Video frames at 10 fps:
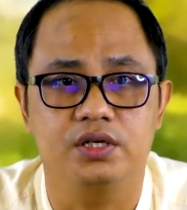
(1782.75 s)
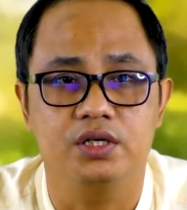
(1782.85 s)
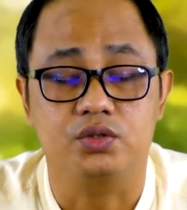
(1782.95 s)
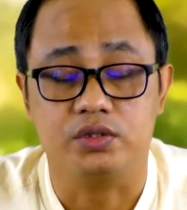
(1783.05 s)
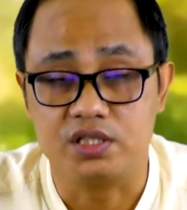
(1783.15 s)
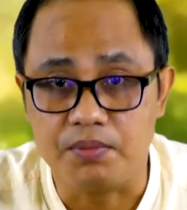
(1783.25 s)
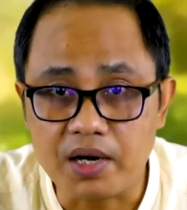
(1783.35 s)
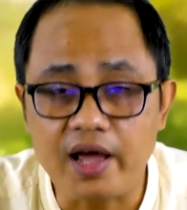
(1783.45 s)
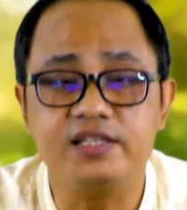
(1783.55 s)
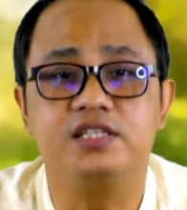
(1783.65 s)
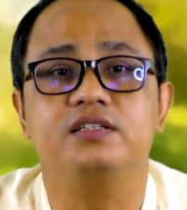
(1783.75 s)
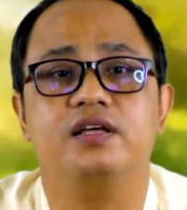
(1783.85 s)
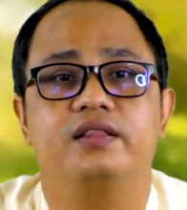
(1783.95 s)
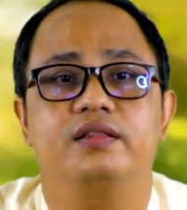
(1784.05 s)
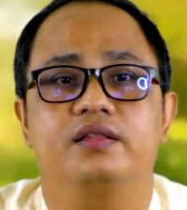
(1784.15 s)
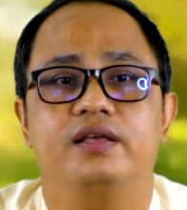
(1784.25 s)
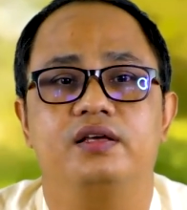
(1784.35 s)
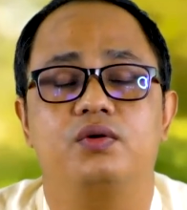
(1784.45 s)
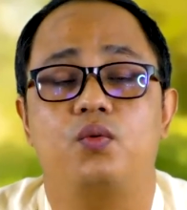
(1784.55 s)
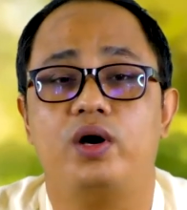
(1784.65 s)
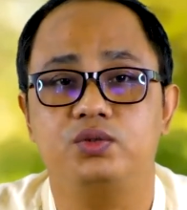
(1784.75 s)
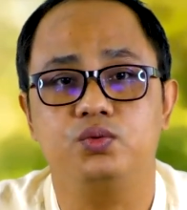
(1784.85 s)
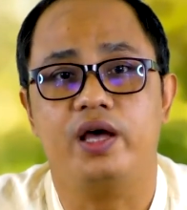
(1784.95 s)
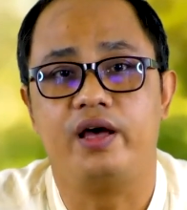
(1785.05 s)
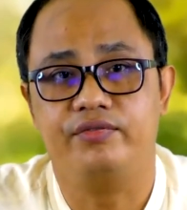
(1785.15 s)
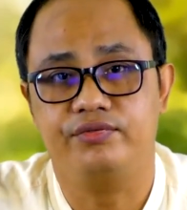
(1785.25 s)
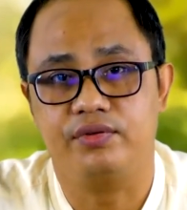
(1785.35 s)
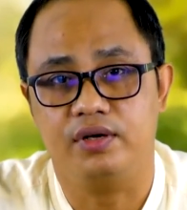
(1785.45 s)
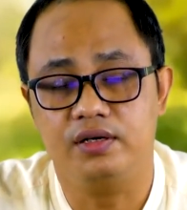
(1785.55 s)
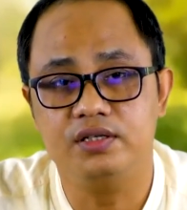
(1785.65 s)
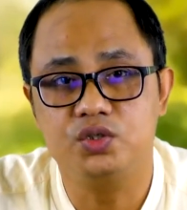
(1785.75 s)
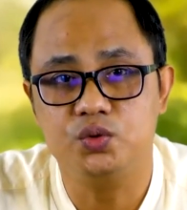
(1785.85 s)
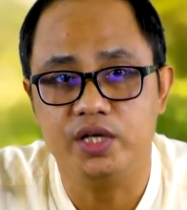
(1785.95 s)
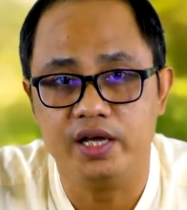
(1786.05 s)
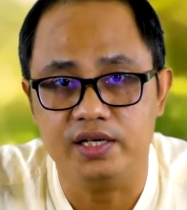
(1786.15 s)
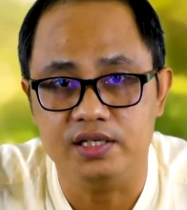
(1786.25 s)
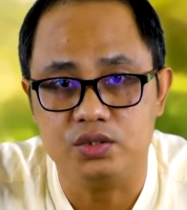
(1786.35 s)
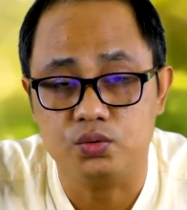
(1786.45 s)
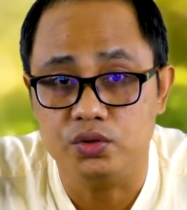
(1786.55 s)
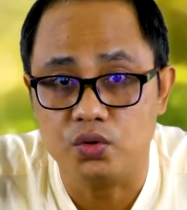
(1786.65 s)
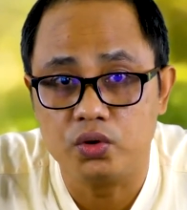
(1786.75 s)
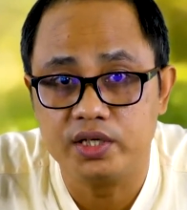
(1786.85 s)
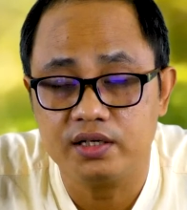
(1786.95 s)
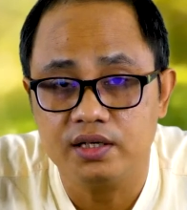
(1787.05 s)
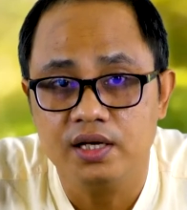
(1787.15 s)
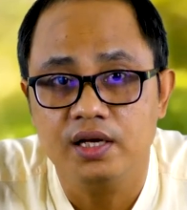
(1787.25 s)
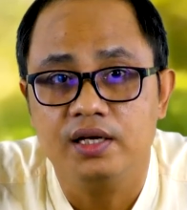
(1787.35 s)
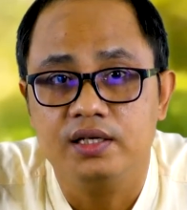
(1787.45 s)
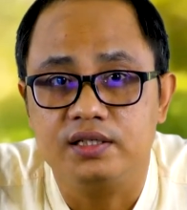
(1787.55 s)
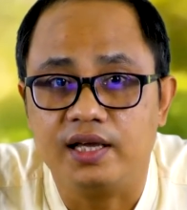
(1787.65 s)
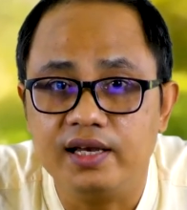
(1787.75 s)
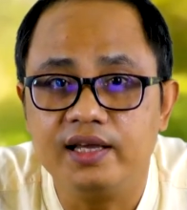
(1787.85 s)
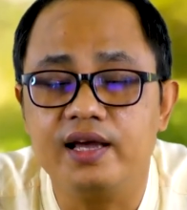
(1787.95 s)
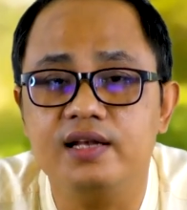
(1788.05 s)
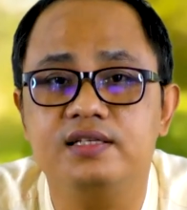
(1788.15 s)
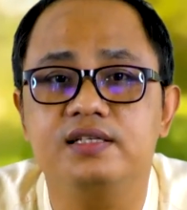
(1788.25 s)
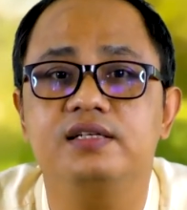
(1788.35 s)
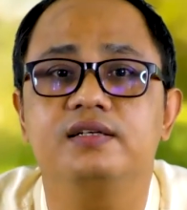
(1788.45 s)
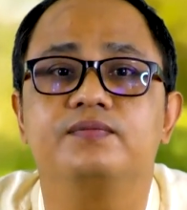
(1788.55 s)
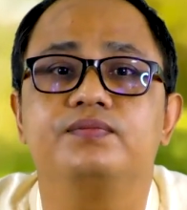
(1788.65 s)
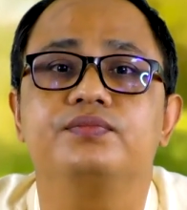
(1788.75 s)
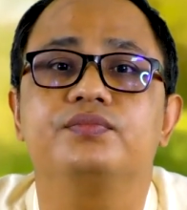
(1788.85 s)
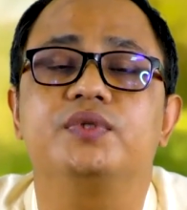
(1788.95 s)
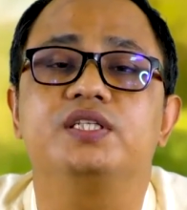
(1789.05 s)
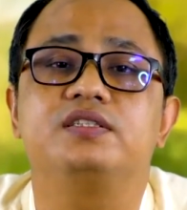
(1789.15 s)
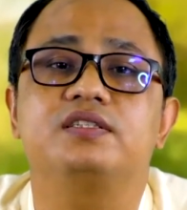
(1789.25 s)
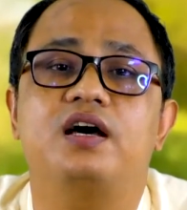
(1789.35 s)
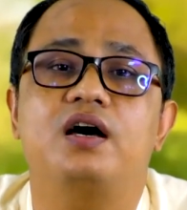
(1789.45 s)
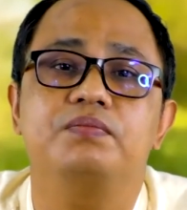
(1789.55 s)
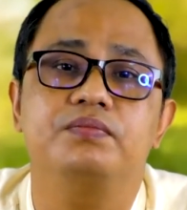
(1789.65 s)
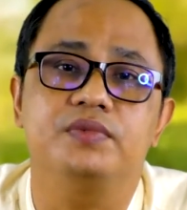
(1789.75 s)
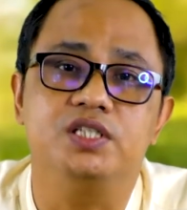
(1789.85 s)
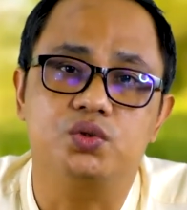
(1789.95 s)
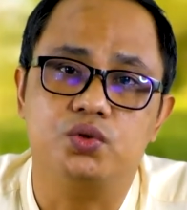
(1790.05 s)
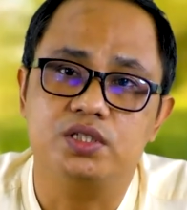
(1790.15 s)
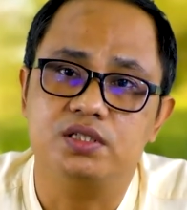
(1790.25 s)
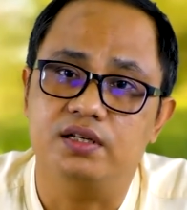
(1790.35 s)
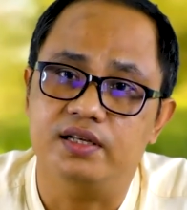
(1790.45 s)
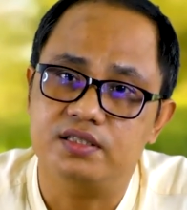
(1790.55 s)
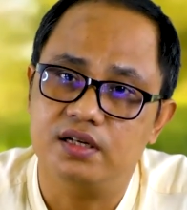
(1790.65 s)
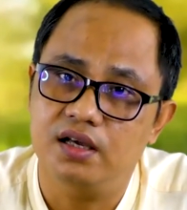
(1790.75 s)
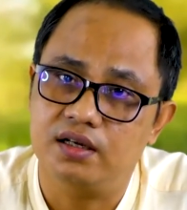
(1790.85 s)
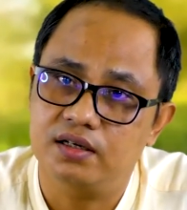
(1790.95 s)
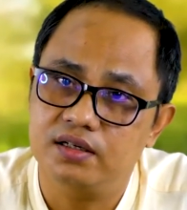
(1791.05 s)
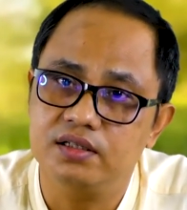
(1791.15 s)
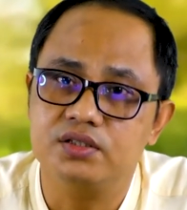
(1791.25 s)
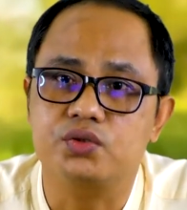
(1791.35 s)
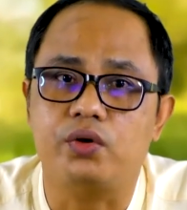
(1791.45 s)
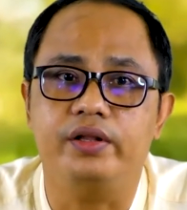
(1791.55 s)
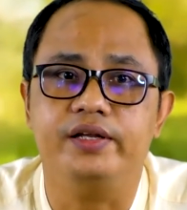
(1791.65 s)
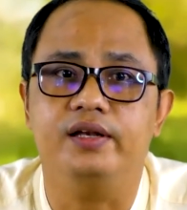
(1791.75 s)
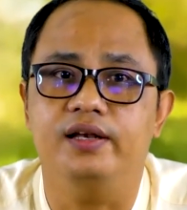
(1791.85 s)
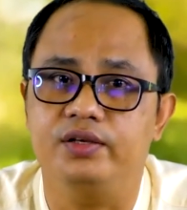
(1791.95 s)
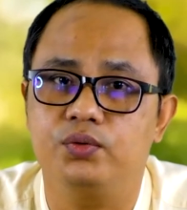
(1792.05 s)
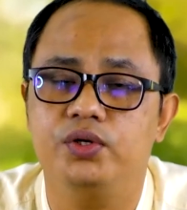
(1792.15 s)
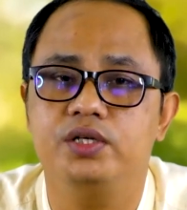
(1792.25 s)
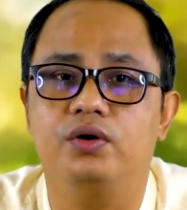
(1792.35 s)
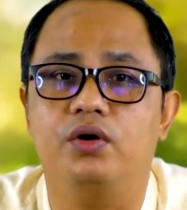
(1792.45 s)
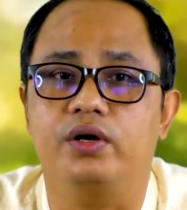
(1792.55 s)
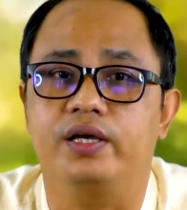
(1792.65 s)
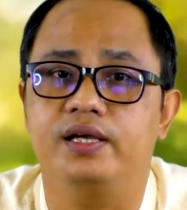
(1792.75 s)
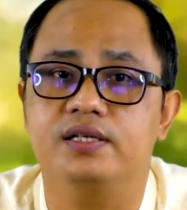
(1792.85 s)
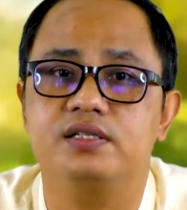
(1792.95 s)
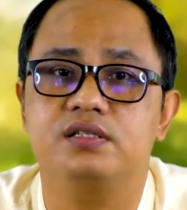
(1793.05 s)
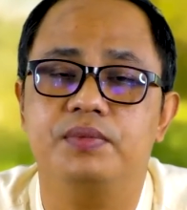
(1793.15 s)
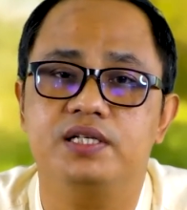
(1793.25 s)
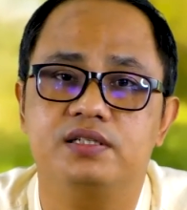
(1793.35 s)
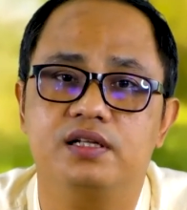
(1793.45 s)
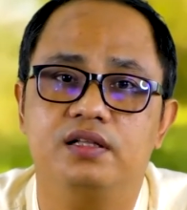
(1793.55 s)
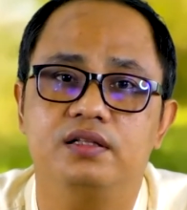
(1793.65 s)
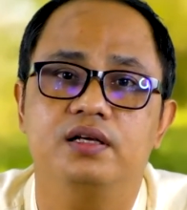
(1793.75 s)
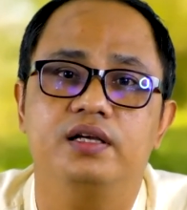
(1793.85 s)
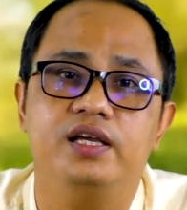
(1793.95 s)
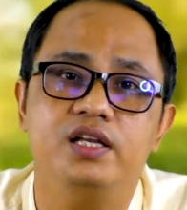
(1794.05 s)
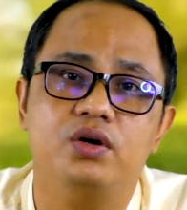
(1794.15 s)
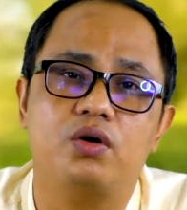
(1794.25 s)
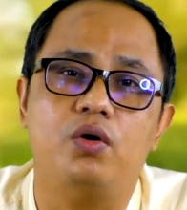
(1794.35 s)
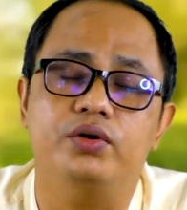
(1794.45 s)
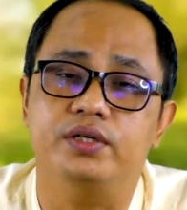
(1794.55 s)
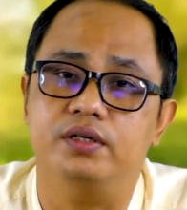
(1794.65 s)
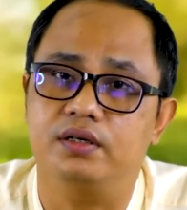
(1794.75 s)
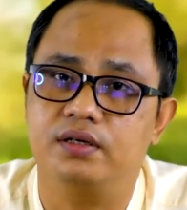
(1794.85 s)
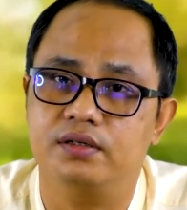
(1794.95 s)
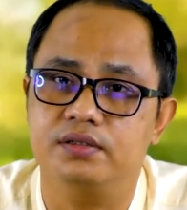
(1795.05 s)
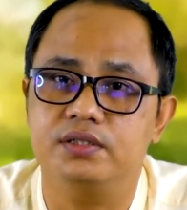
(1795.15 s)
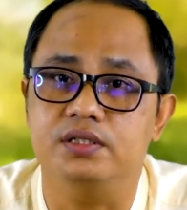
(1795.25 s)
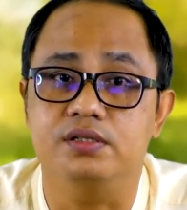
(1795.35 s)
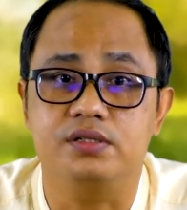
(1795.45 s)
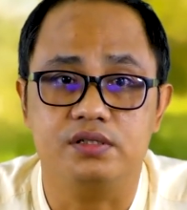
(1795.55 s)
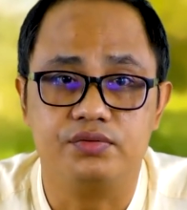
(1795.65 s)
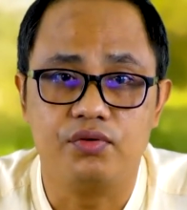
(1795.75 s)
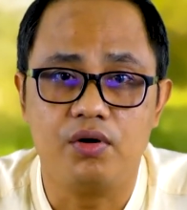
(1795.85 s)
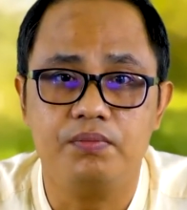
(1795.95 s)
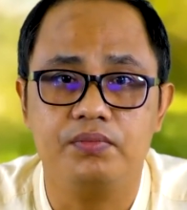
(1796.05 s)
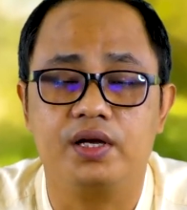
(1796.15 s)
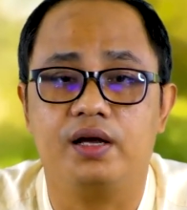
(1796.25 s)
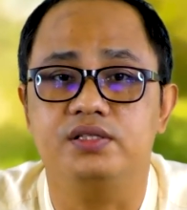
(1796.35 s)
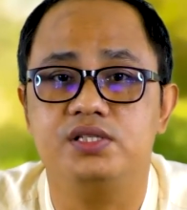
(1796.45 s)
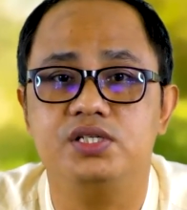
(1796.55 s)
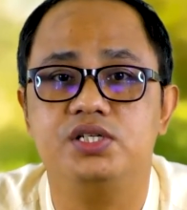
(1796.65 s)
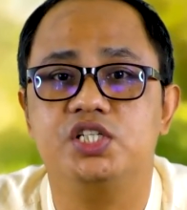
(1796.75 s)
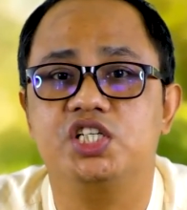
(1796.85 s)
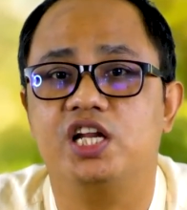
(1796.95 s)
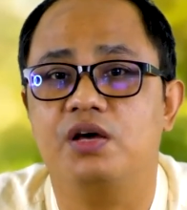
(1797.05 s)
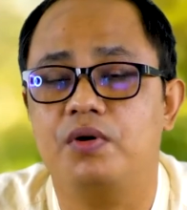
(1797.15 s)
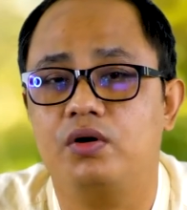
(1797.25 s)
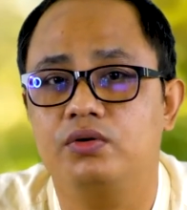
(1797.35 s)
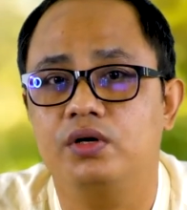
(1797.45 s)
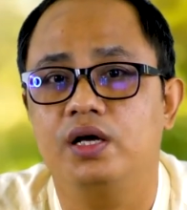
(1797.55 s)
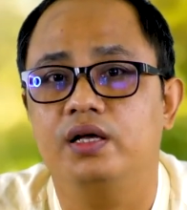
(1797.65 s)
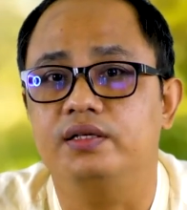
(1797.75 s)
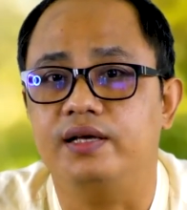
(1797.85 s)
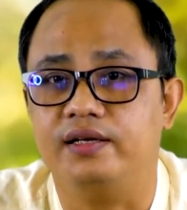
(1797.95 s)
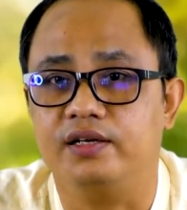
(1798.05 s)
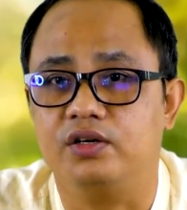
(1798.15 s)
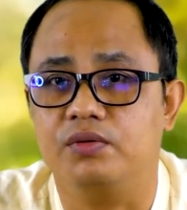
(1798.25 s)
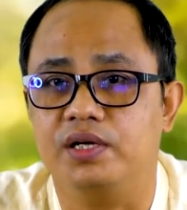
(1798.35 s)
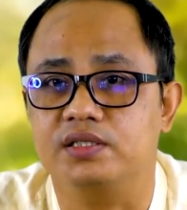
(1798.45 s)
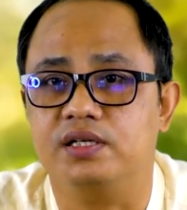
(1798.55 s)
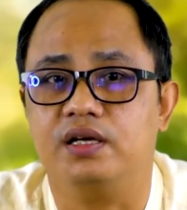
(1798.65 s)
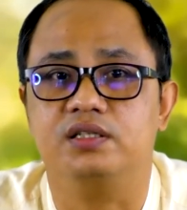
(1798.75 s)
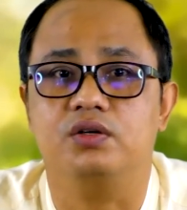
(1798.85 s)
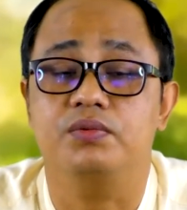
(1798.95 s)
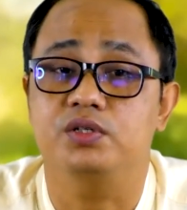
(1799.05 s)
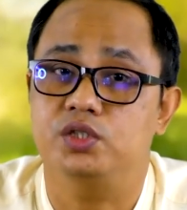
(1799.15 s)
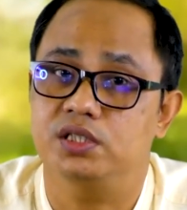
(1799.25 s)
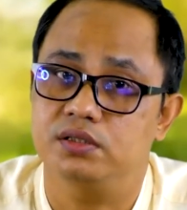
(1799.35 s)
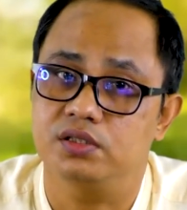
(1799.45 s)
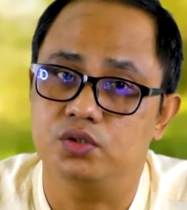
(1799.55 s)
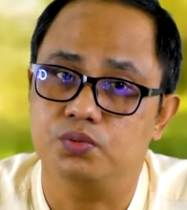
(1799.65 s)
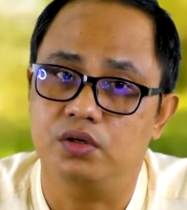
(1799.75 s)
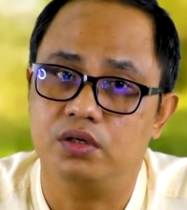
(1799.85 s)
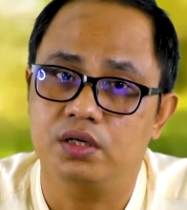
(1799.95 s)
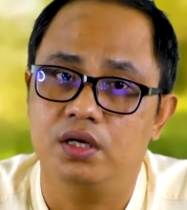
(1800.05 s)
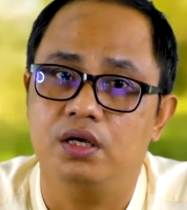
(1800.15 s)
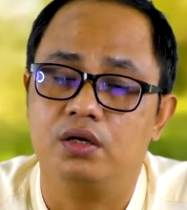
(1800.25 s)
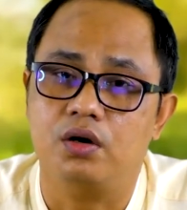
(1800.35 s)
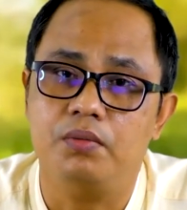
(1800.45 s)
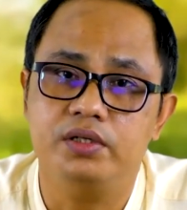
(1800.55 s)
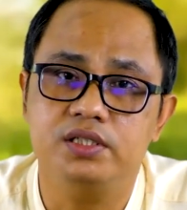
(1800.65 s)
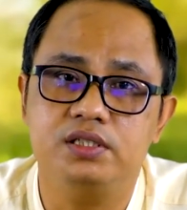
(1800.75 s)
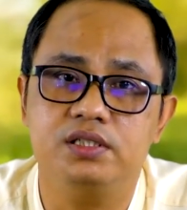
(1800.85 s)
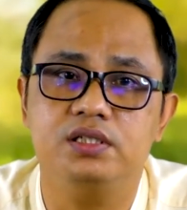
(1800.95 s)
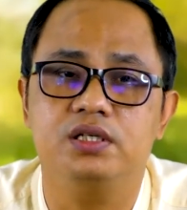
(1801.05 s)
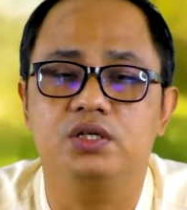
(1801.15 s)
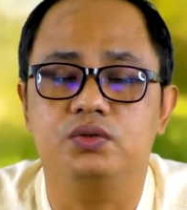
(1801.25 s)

So summarizing the thing, what we have learned today is we know that technically the term resource is a naturally occurring solid, liquid or gaseous material in or on the earth occurs in such form, concentration, amount that economic extraction of useful commodity.